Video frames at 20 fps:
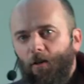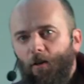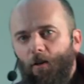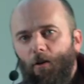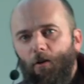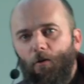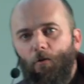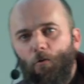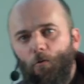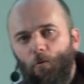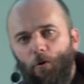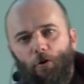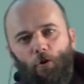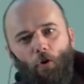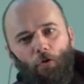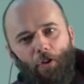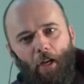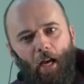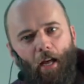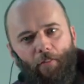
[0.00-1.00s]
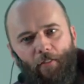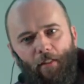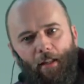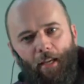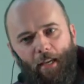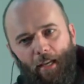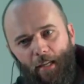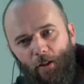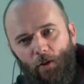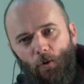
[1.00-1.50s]
uh, we're not
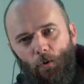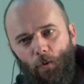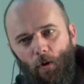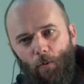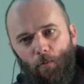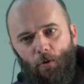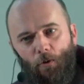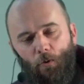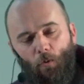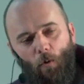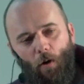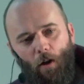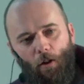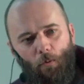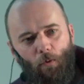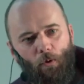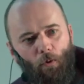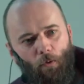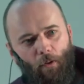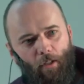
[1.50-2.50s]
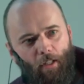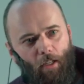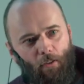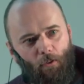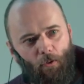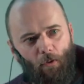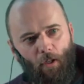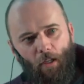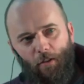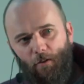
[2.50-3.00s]
handling interrupts while we're doing
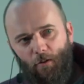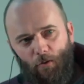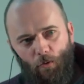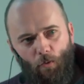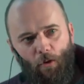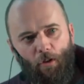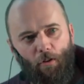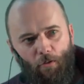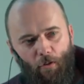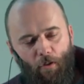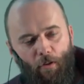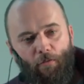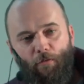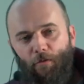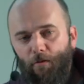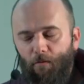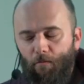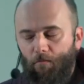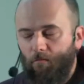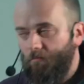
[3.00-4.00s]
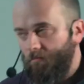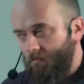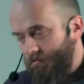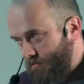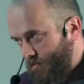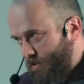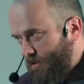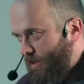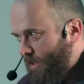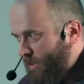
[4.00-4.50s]
that, so that we're, uh,
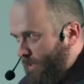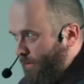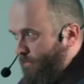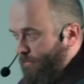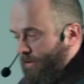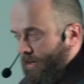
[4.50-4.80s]
in